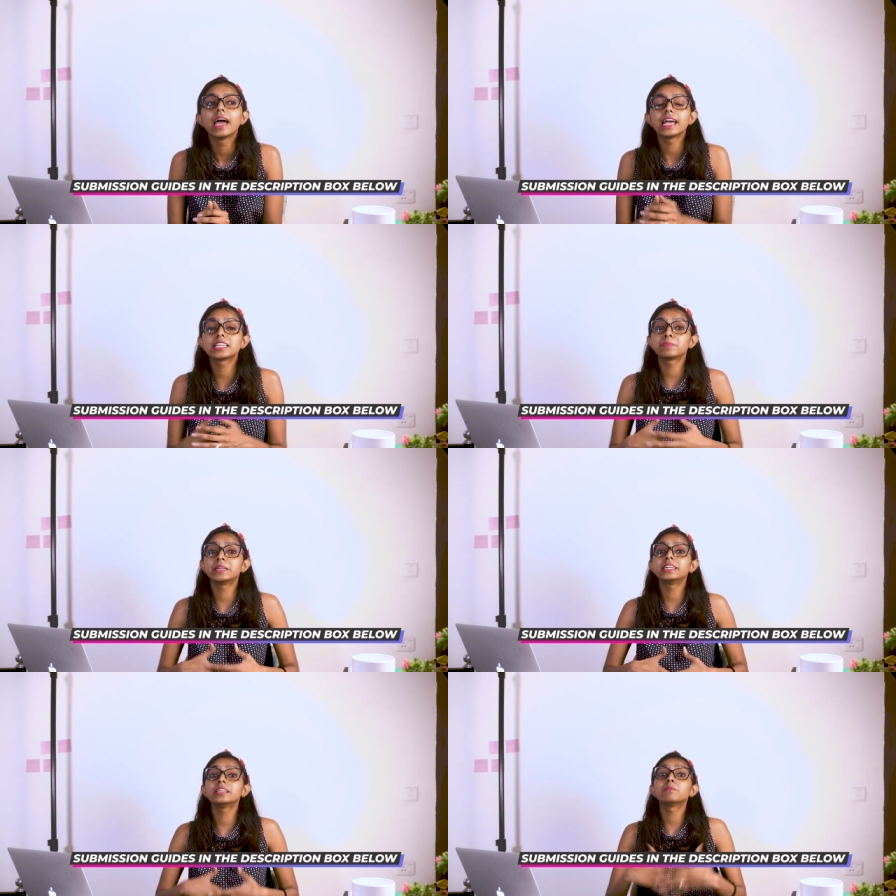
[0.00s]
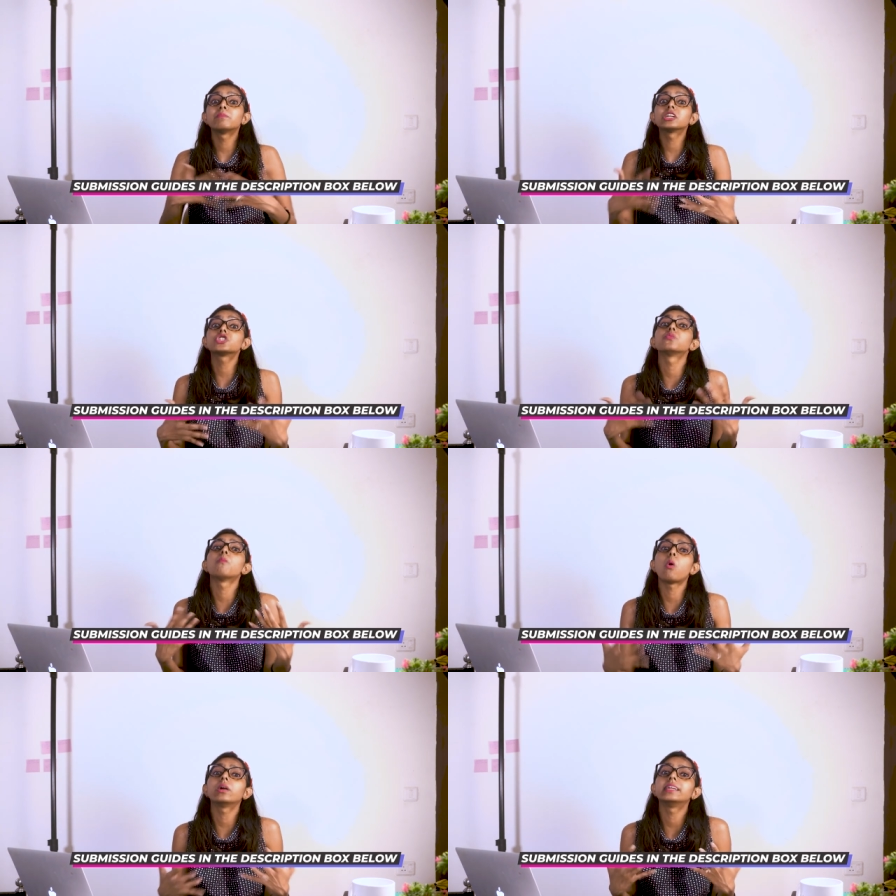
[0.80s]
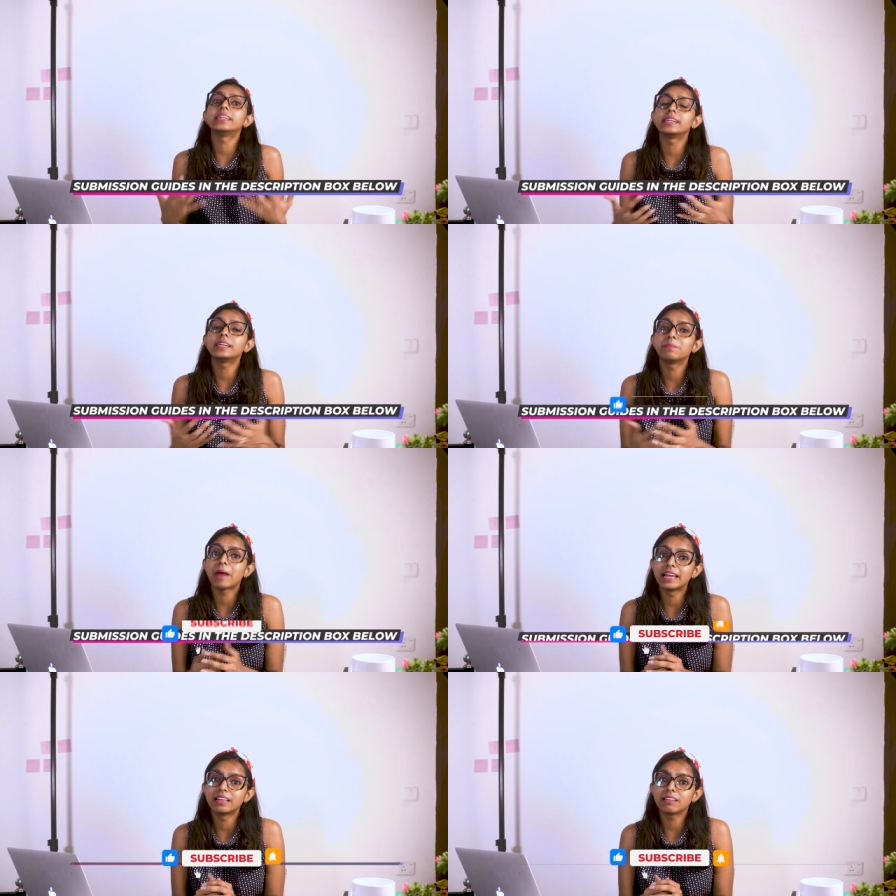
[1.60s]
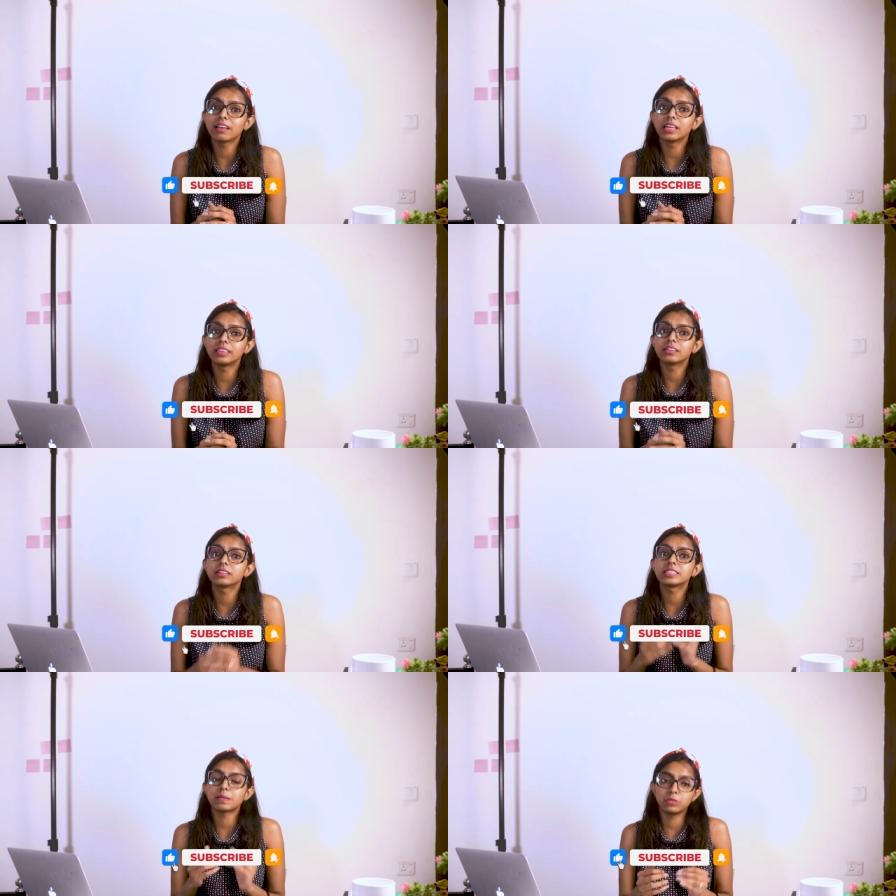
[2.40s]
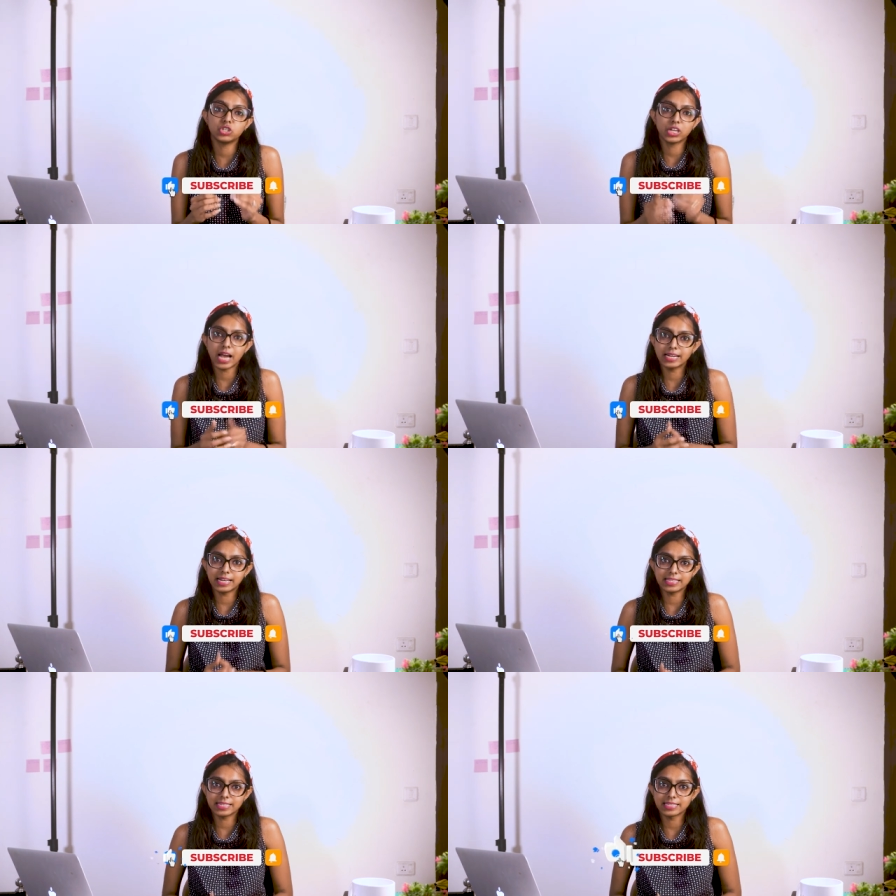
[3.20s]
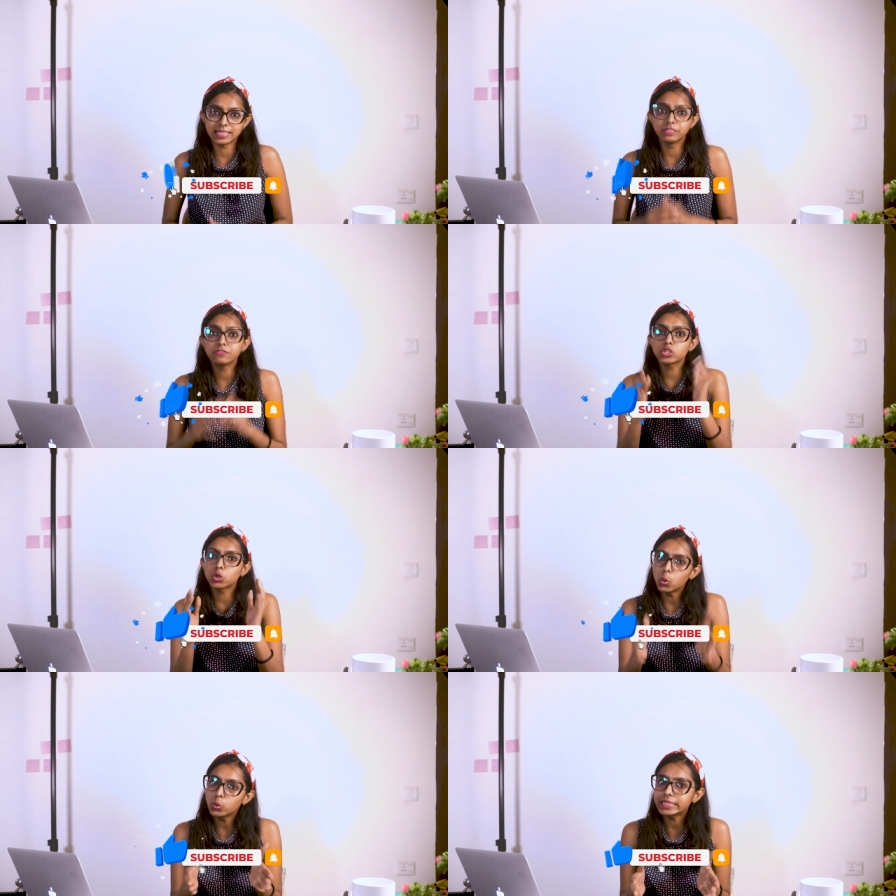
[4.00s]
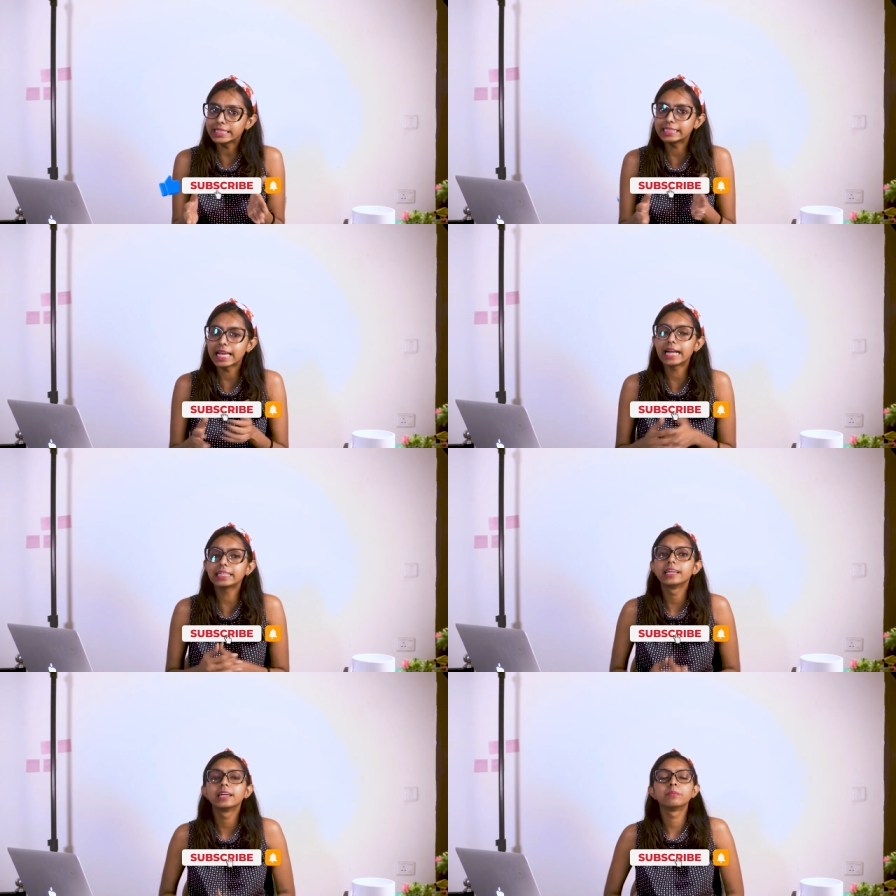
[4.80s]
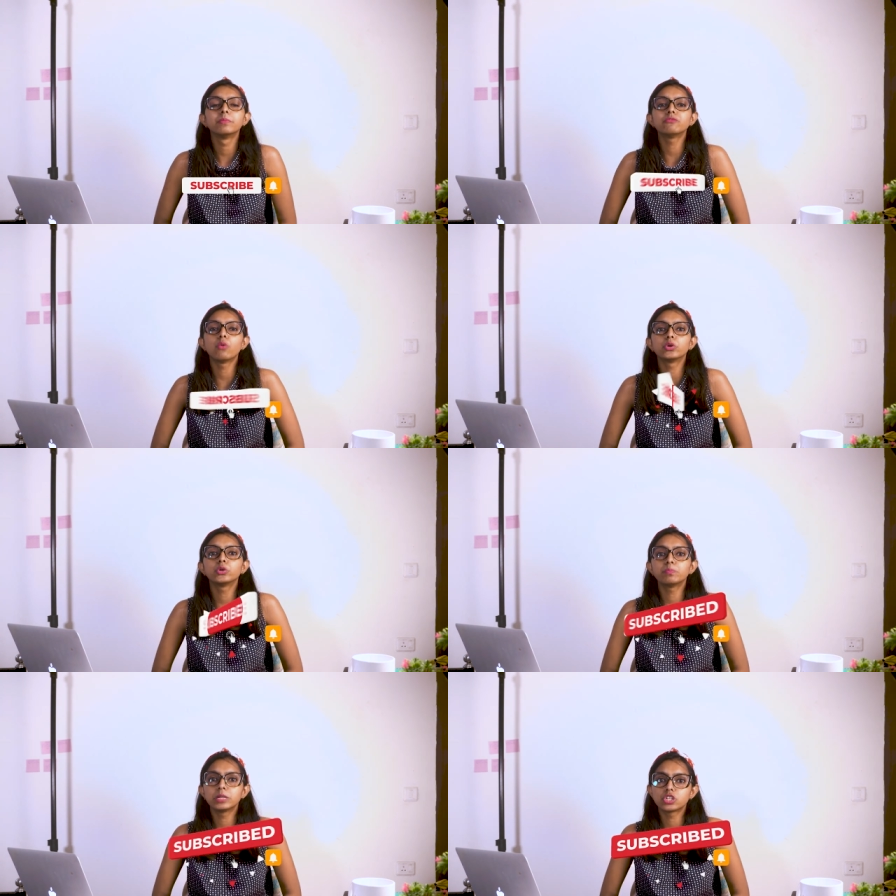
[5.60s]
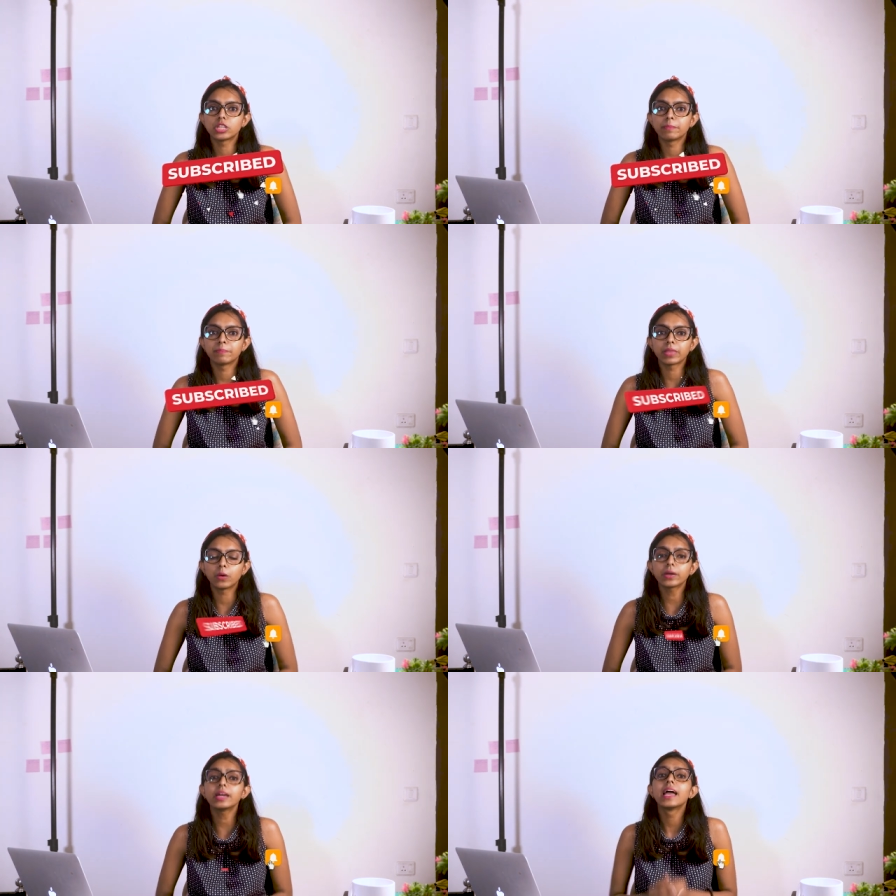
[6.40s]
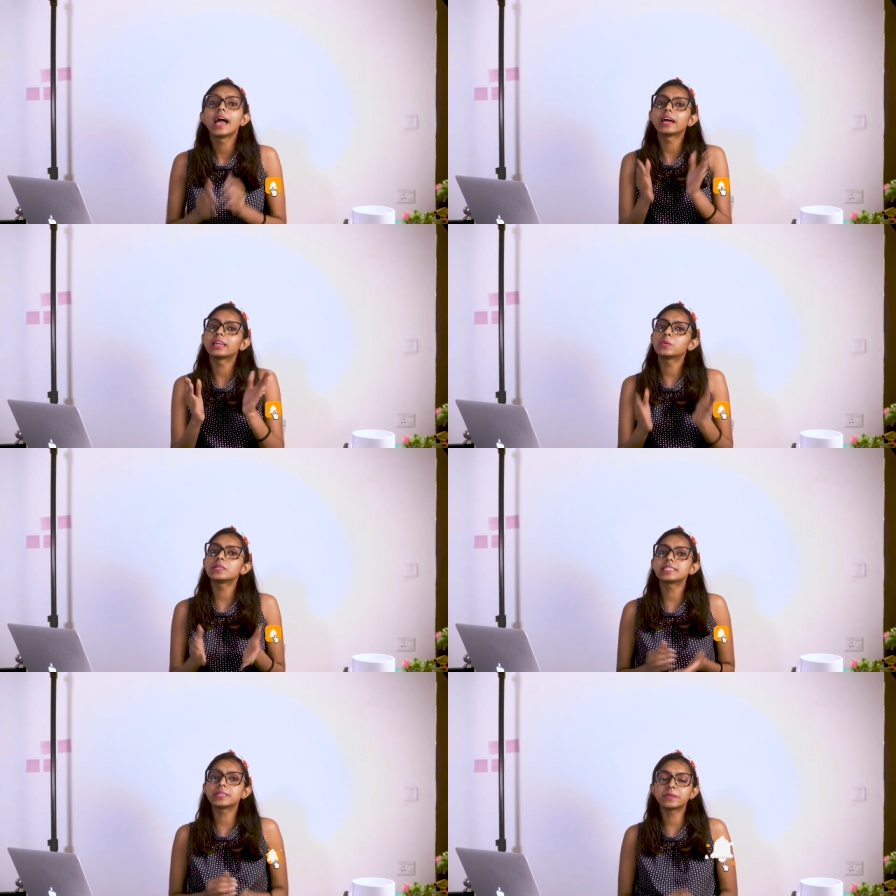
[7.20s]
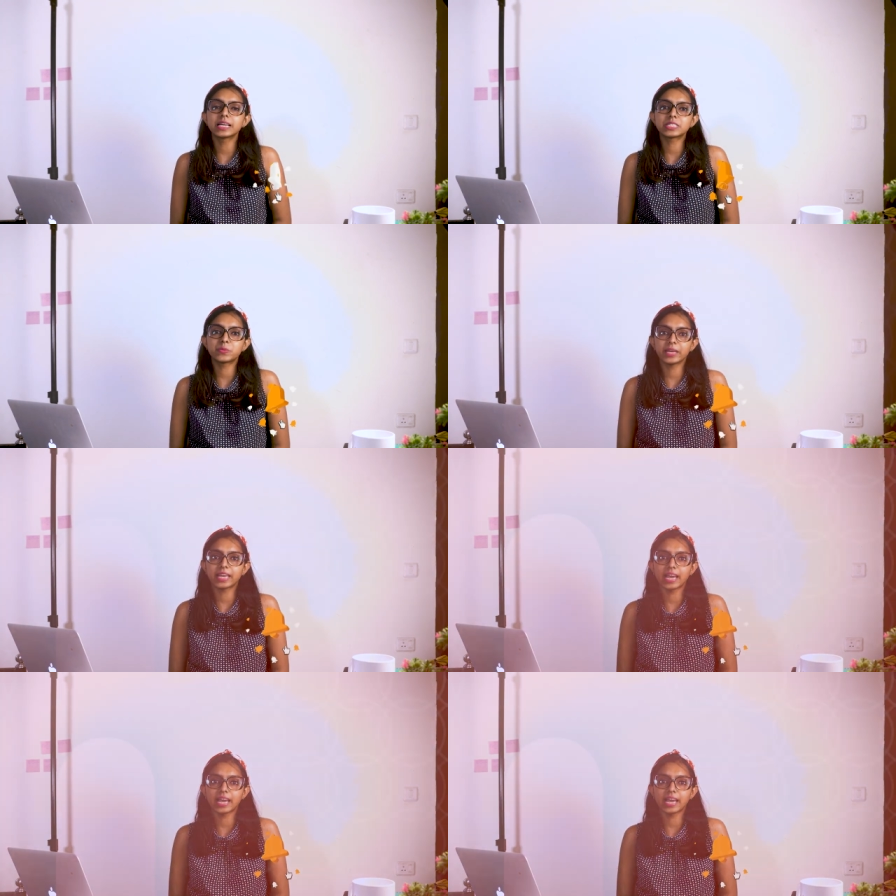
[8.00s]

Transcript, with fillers: explained in a much more detailed manner in the submission guidelines itself. So go read that before you pitch them. Okay. And I will see you next week